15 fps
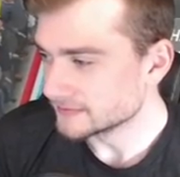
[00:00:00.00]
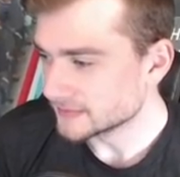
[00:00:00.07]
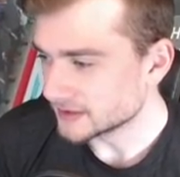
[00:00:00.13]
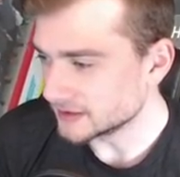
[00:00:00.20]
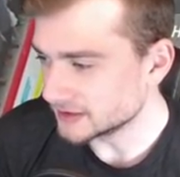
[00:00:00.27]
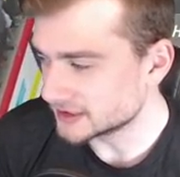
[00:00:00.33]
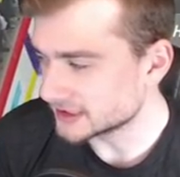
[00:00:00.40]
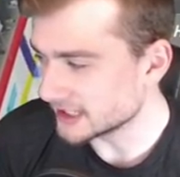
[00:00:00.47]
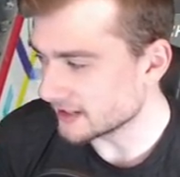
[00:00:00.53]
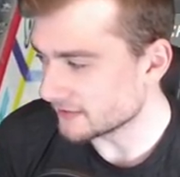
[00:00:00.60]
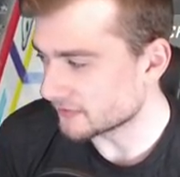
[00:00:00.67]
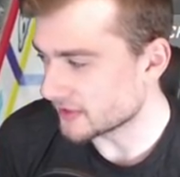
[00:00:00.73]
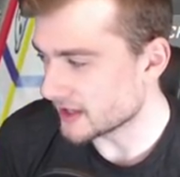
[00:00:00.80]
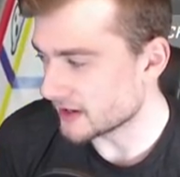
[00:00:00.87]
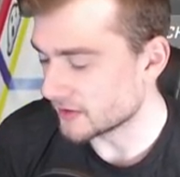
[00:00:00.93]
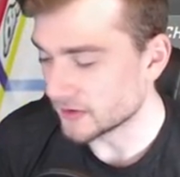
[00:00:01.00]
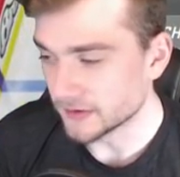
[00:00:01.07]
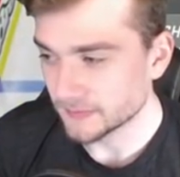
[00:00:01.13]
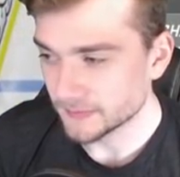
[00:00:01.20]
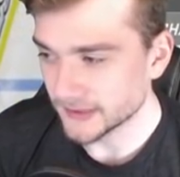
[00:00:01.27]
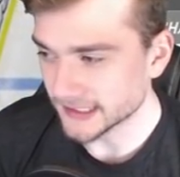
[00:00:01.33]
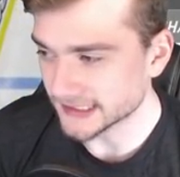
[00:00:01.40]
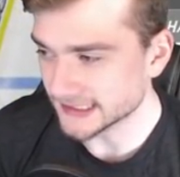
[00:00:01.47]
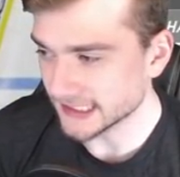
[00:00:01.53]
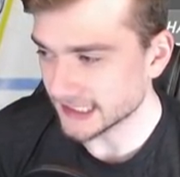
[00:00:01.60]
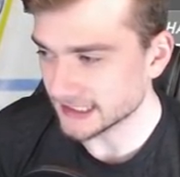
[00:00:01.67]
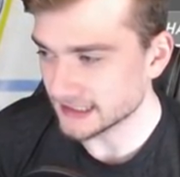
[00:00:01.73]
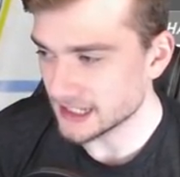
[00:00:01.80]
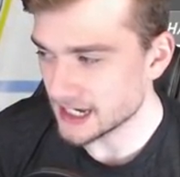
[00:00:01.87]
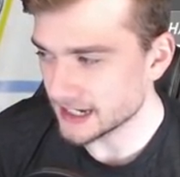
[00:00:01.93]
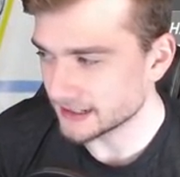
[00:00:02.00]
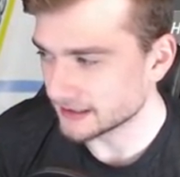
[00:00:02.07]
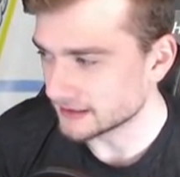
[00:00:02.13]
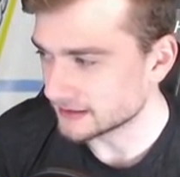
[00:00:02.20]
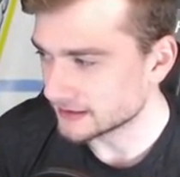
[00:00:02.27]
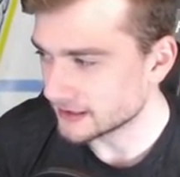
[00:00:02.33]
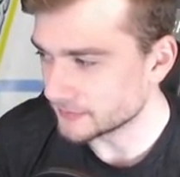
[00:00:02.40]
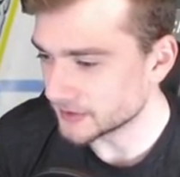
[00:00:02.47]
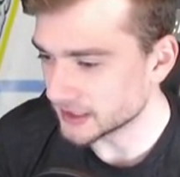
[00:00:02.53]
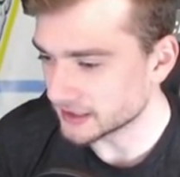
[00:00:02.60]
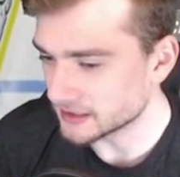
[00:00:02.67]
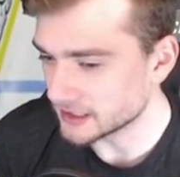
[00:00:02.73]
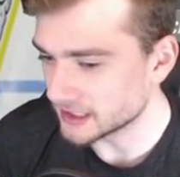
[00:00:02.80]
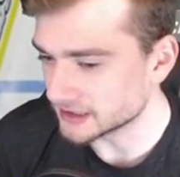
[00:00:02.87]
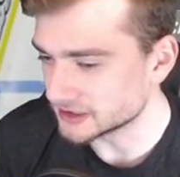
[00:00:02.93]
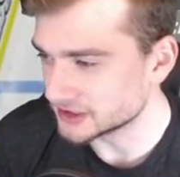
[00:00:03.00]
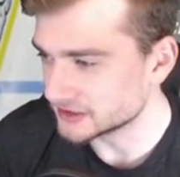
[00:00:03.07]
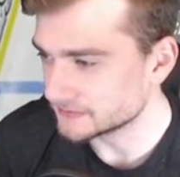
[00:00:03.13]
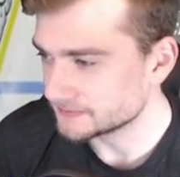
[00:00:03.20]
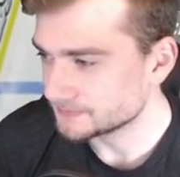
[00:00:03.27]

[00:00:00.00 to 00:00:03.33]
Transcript: Good stuff, though, by the second line. Coming in clutch.